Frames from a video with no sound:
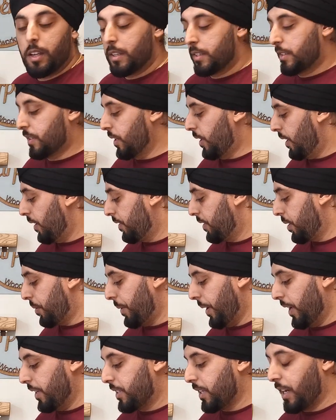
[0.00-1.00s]
So after a
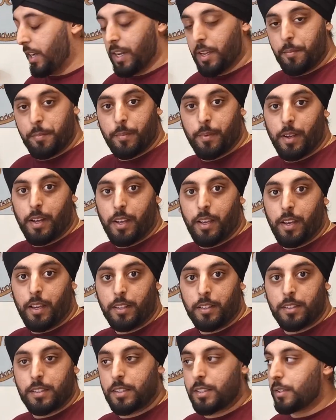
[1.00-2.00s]
bit of time,
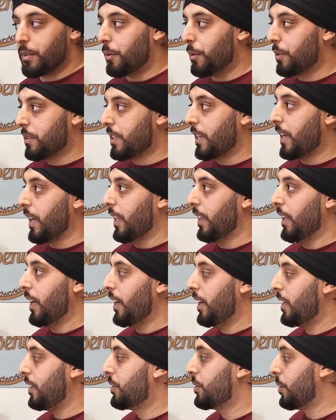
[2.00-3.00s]
it's all
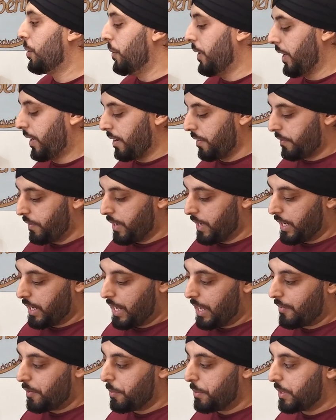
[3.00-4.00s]
together, it's all working fine.
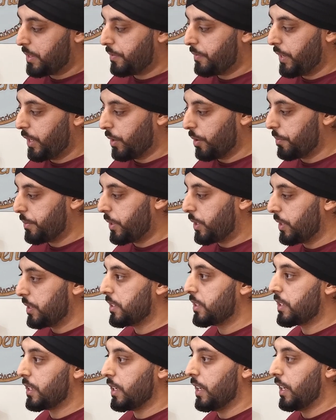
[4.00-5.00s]
I haven't put the feet on because
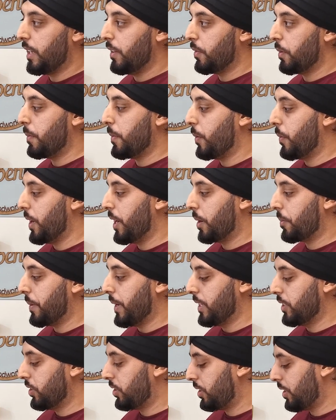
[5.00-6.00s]
it's going to live on my
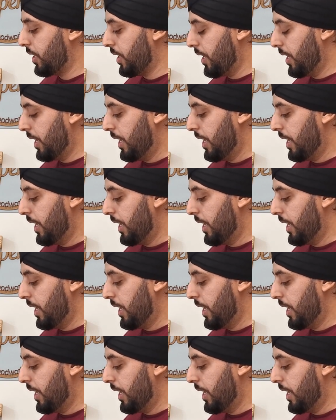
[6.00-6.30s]
workbench.